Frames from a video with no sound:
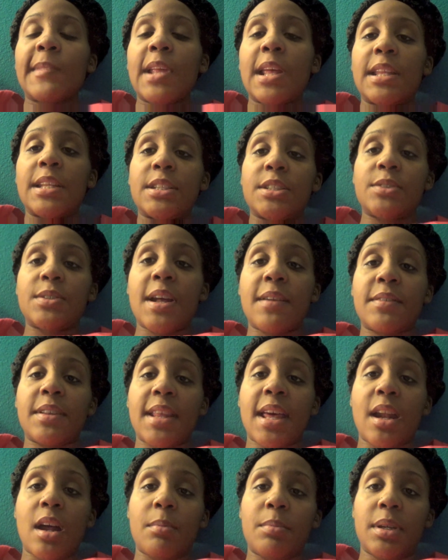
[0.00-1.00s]
Then soon after
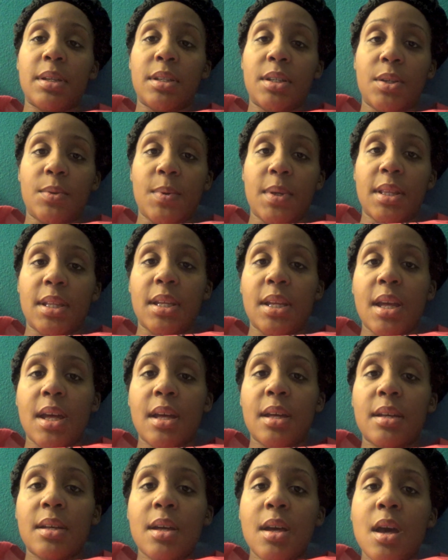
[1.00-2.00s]
that, I'll be doing
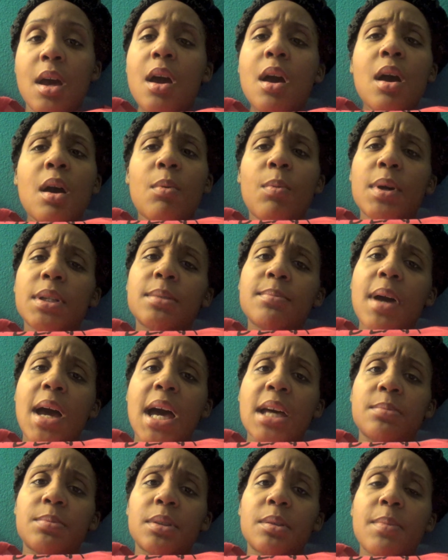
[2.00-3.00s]
the what's in my
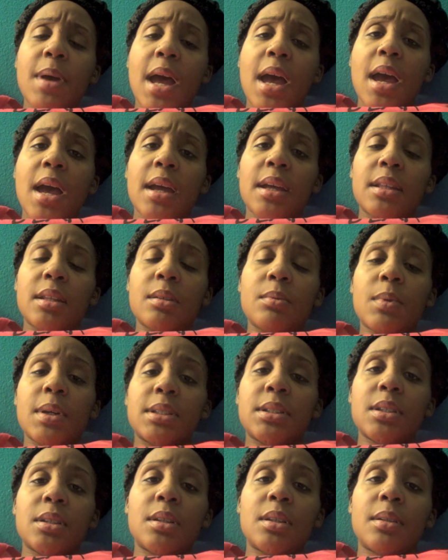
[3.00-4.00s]
hospital bag, and then
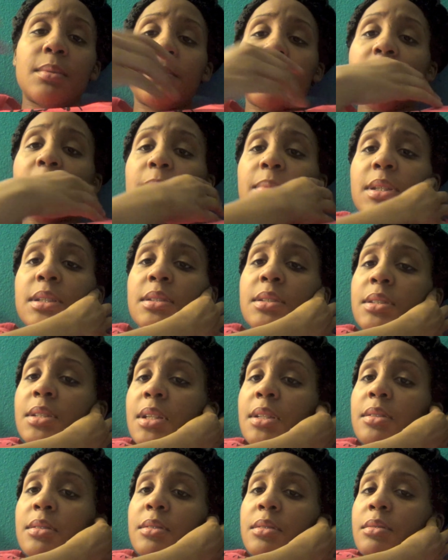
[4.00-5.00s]
what's in the baby's
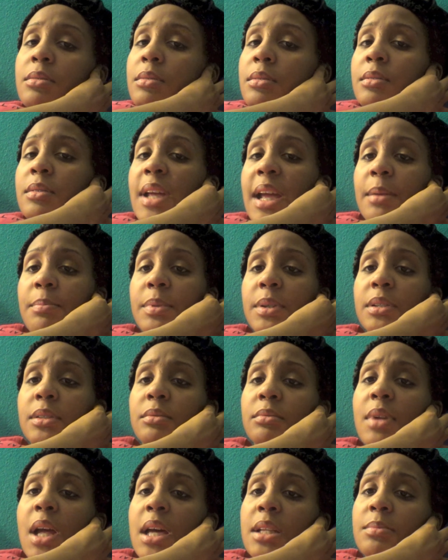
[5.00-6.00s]
diaper
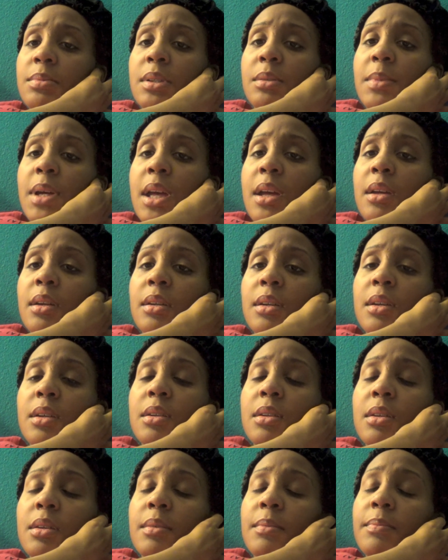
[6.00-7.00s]
hospital bag, and